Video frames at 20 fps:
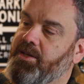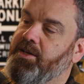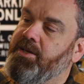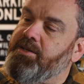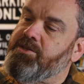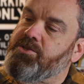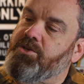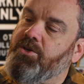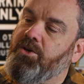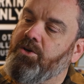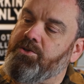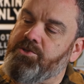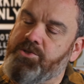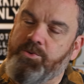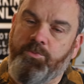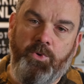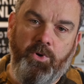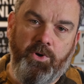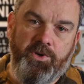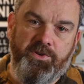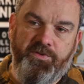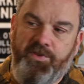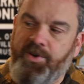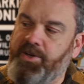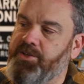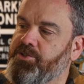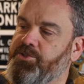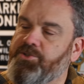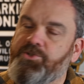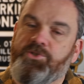It's got some nice
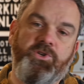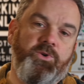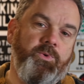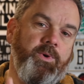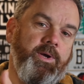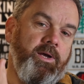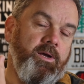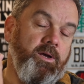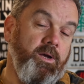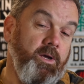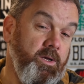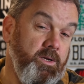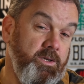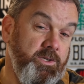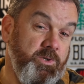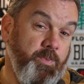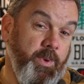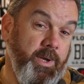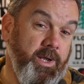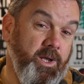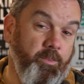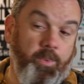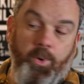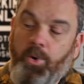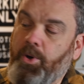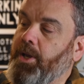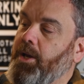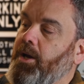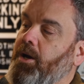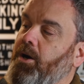features to it. The speaker
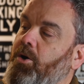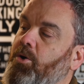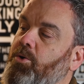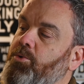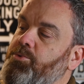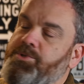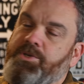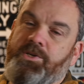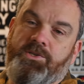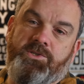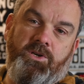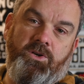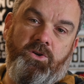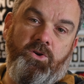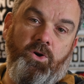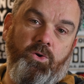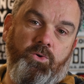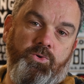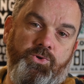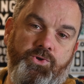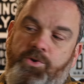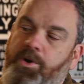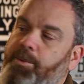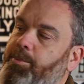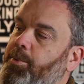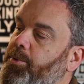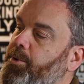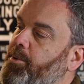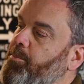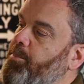pocket holes, there's a goggle
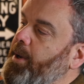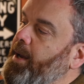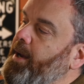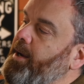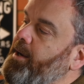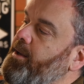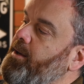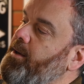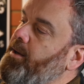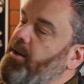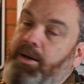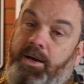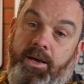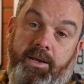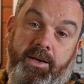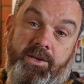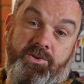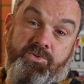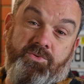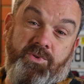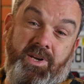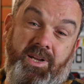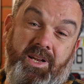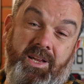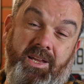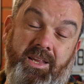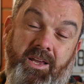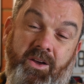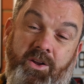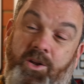strap on the back, and that's
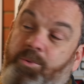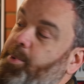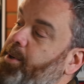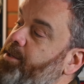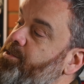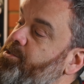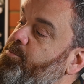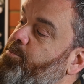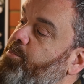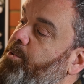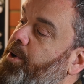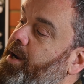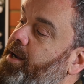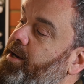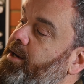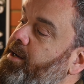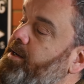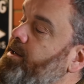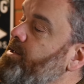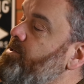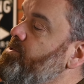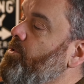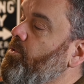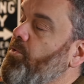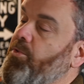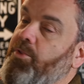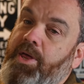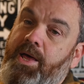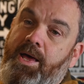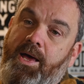really the only piece of branding is
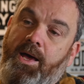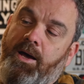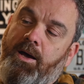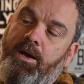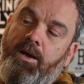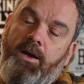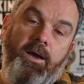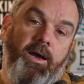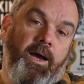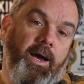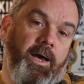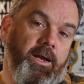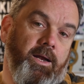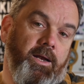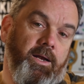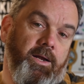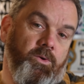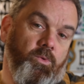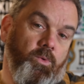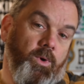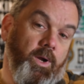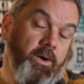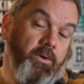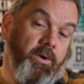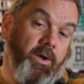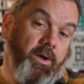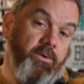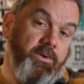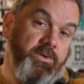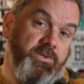on there, and a little
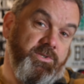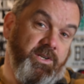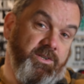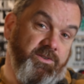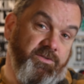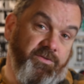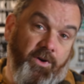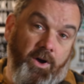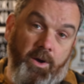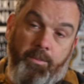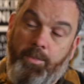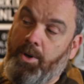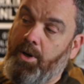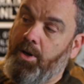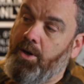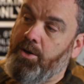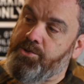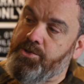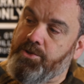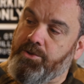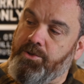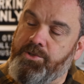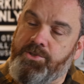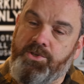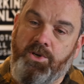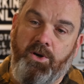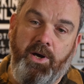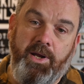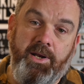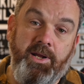logo that says fiberglass on the
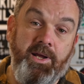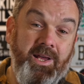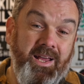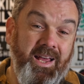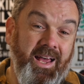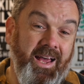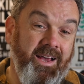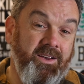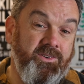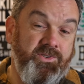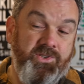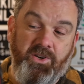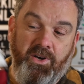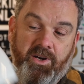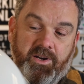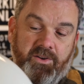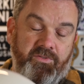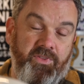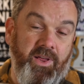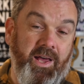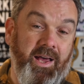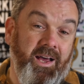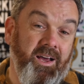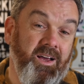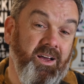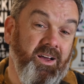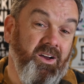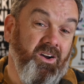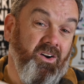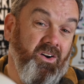side. Outside of that,
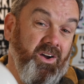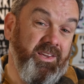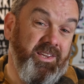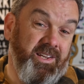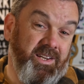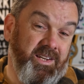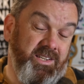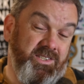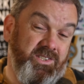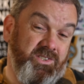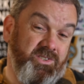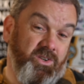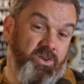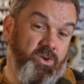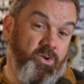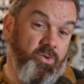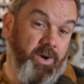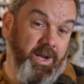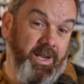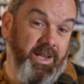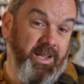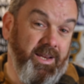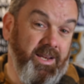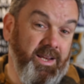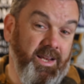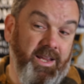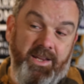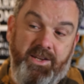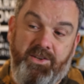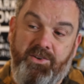I think this is a
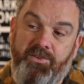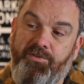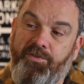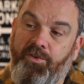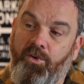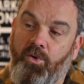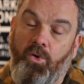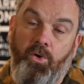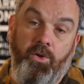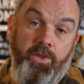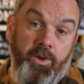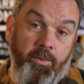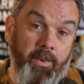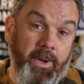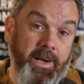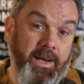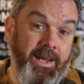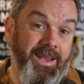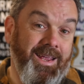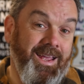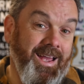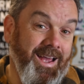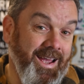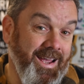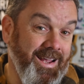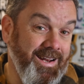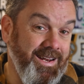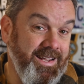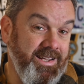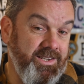cracking lid for the money,
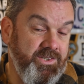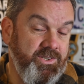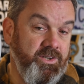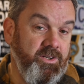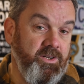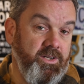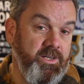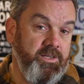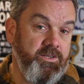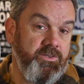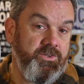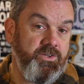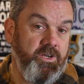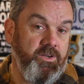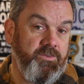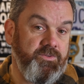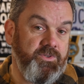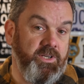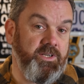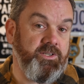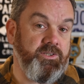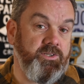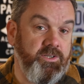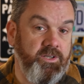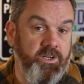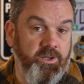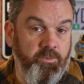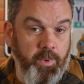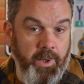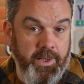and it certainly deserves its
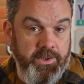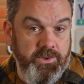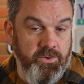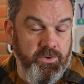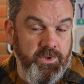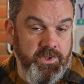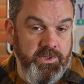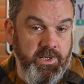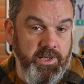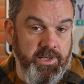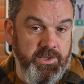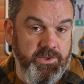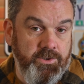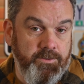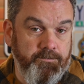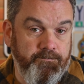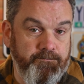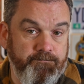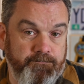third place on this list.